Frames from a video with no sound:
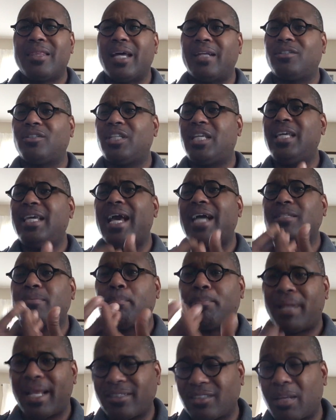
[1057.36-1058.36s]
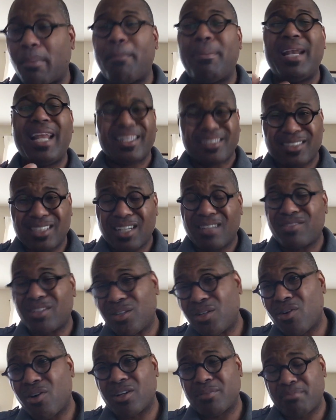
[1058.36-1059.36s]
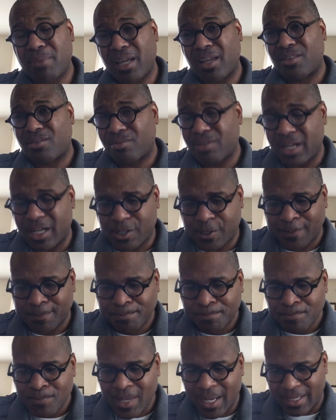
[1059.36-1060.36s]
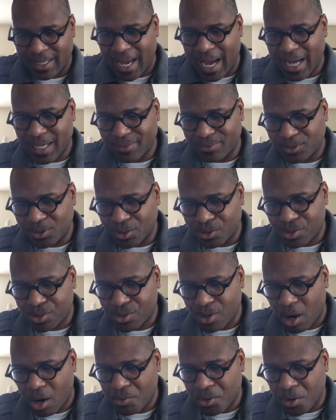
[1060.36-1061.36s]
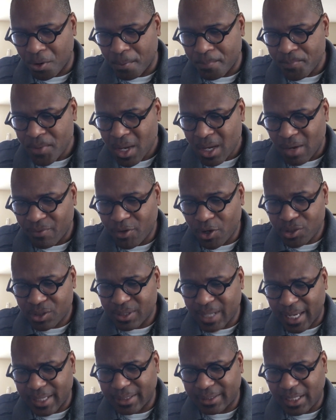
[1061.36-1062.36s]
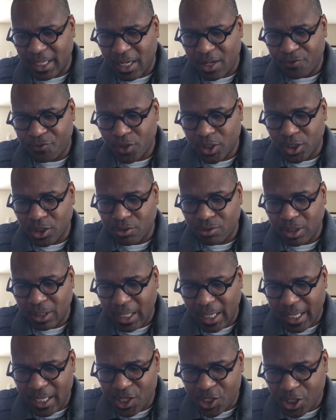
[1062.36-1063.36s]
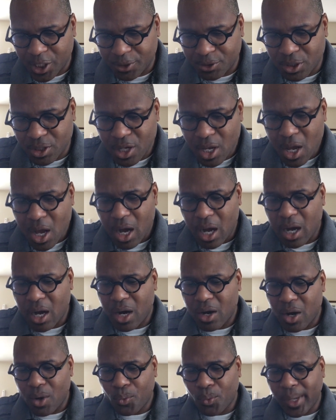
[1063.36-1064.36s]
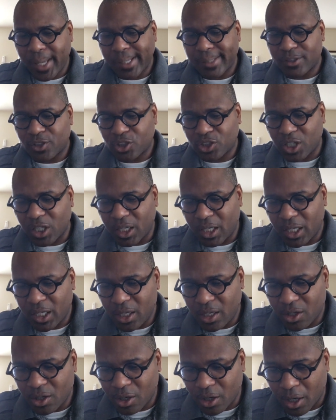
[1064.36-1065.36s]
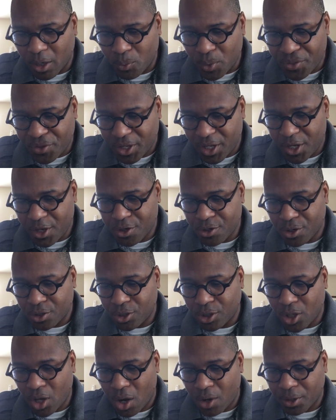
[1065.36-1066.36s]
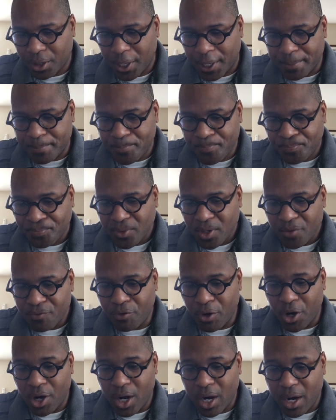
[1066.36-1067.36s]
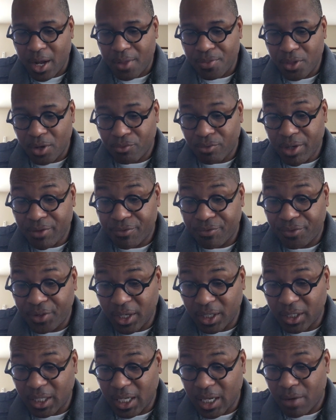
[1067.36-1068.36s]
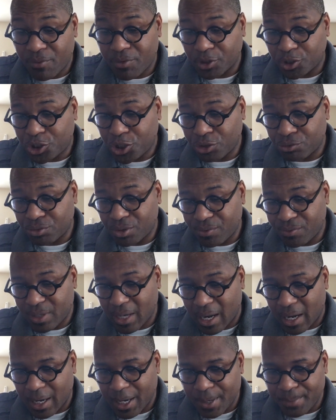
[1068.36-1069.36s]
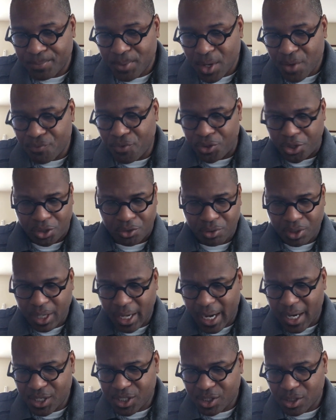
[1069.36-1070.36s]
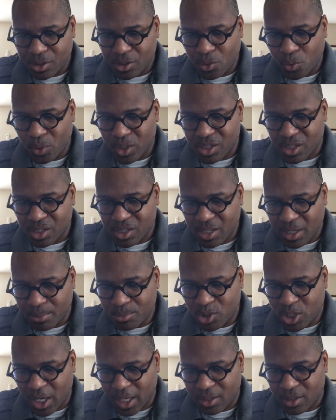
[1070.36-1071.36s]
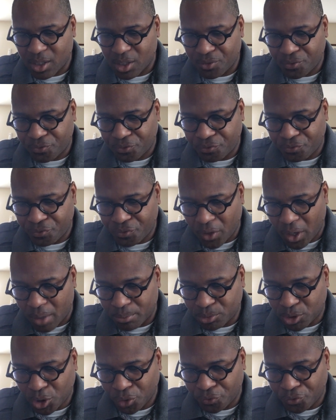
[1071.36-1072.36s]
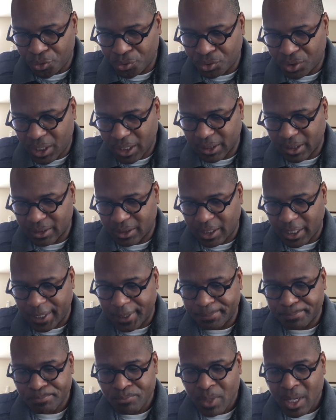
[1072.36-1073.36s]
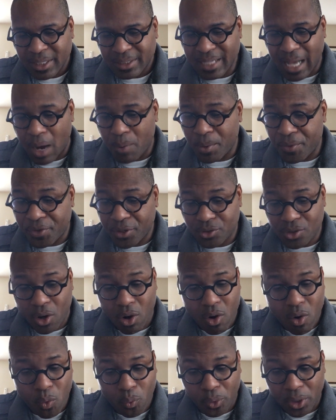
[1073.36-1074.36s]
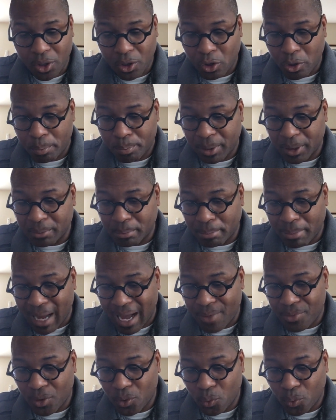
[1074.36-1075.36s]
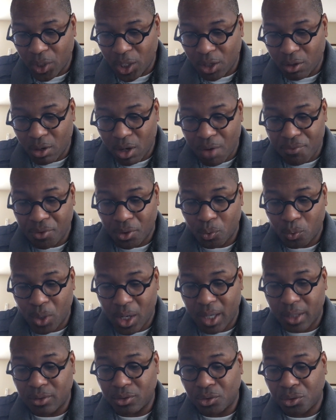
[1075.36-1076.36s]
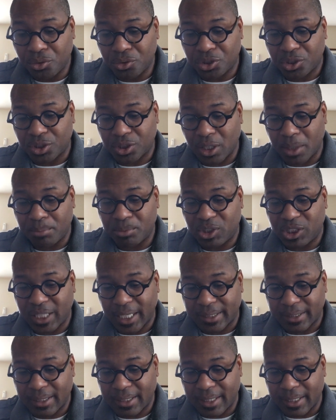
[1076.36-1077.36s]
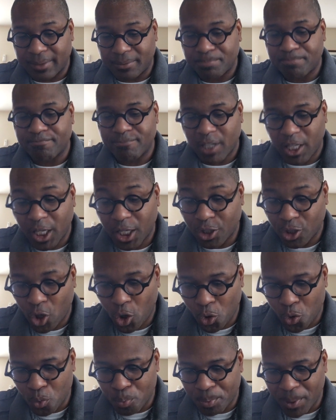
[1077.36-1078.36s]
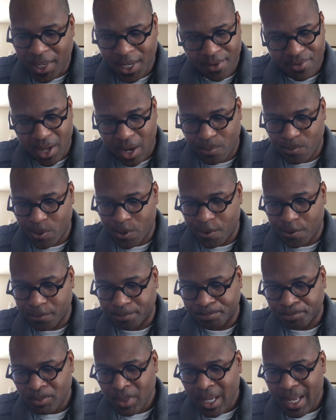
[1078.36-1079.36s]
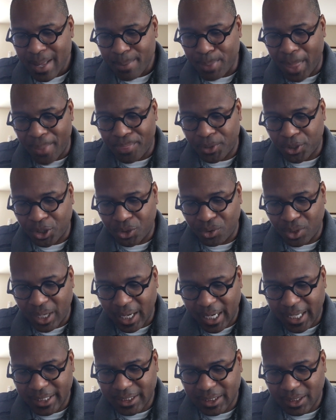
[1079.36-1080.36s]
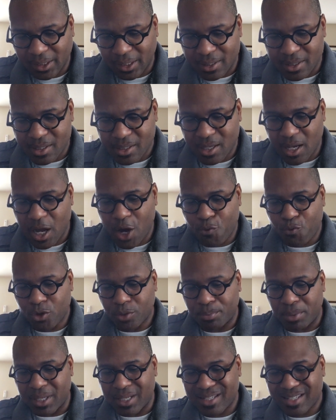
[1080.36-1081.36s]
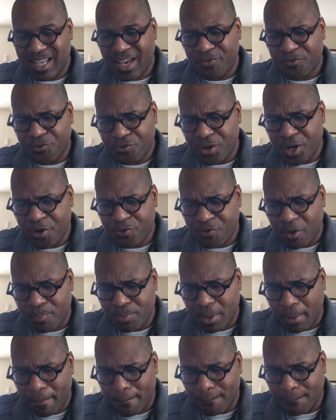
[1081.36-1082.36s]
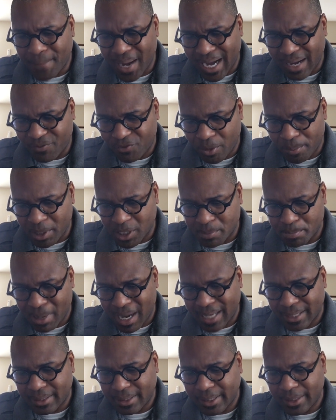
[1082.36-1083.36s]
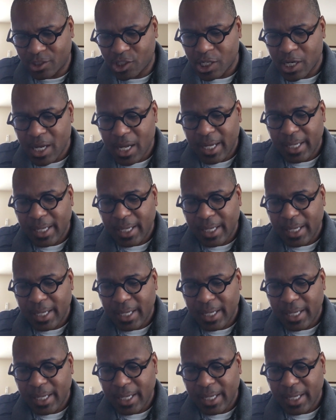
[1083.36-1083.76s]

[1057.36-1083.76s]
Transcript: that he has blessed, the blessings of the Lord maketh rich and out of no sorrow. Verse 19, for the creation uh, waits to eager uh, with eager longing for the revealing of the children of God. For the creation was subjected um, to futility, not with its own will, but by the will of the one who subjected it in hope. Hear that word. That the creation itself would be set free from the from its bondage